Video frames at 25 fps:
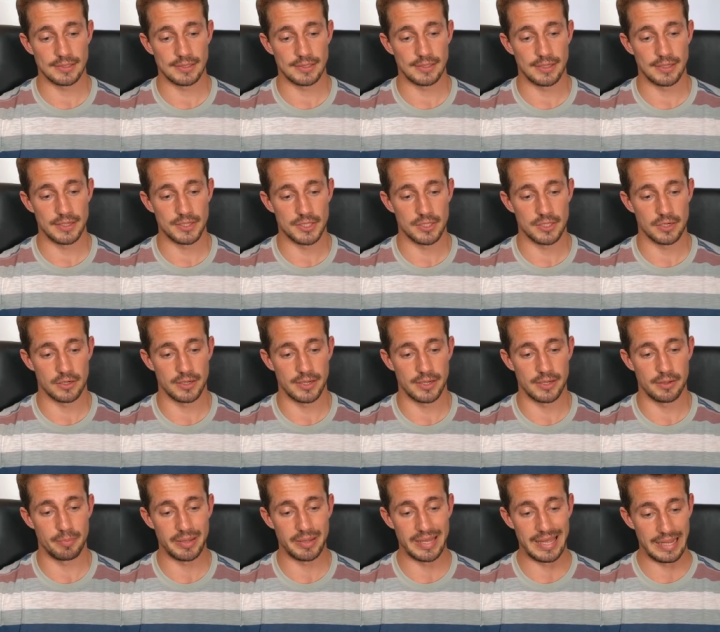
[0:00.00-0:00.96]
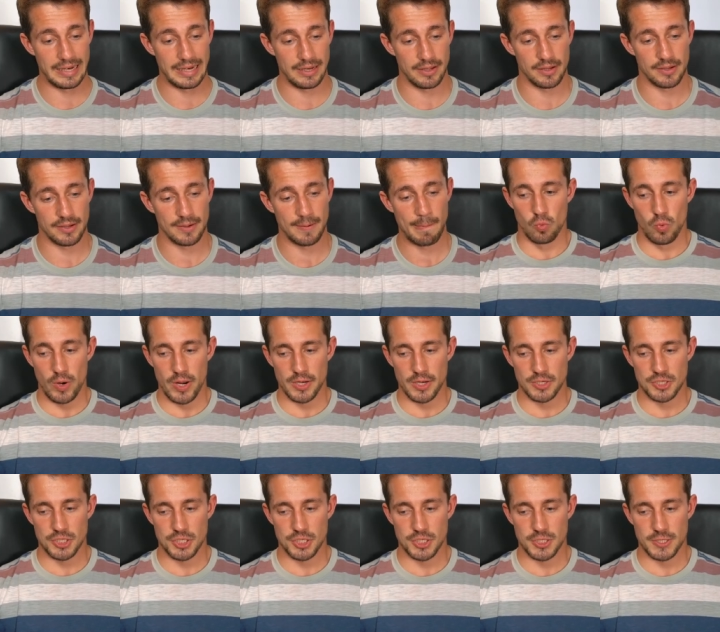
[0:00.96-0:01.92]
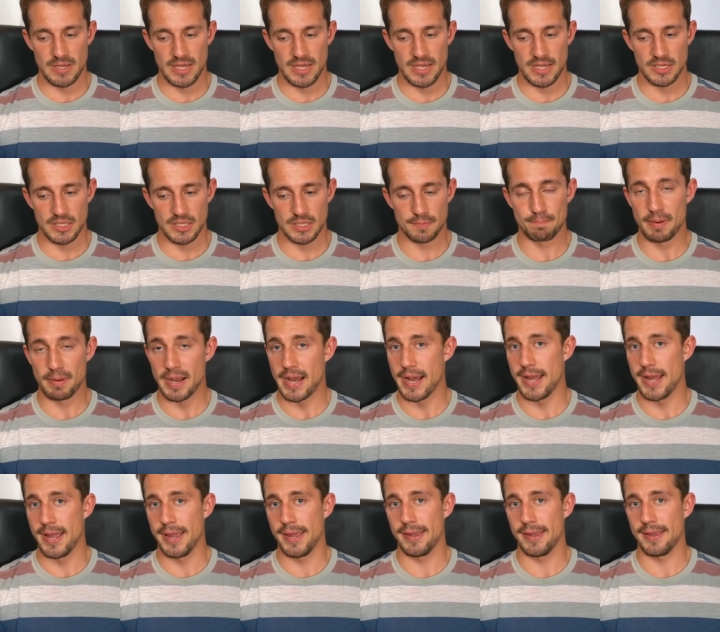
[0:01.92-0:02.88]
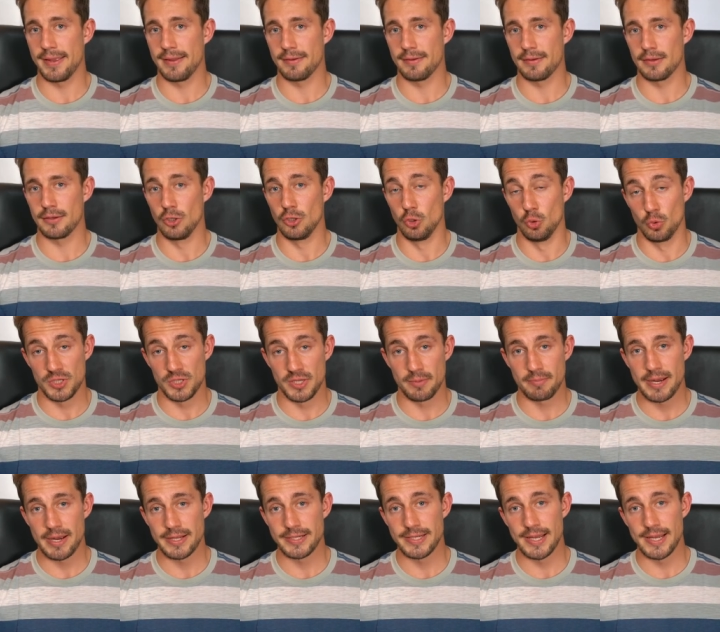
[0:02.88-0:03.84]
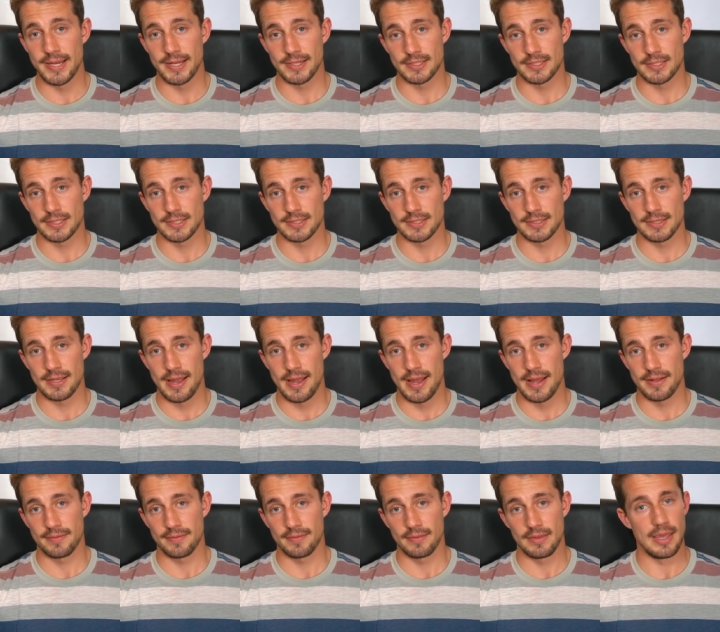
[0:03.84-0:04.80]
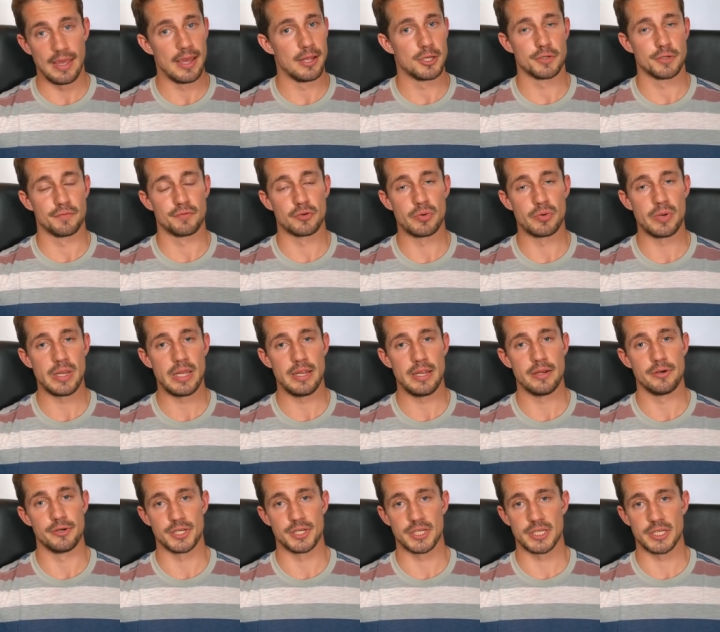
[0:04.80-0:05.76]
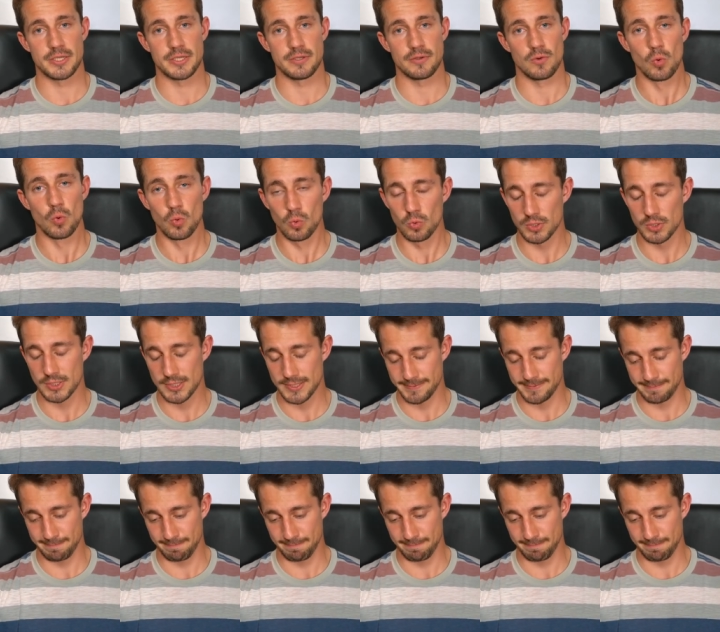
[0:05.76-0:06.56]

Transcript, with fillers: Uh, let's start at the beginning, which is by losing my dad at the age of three years old.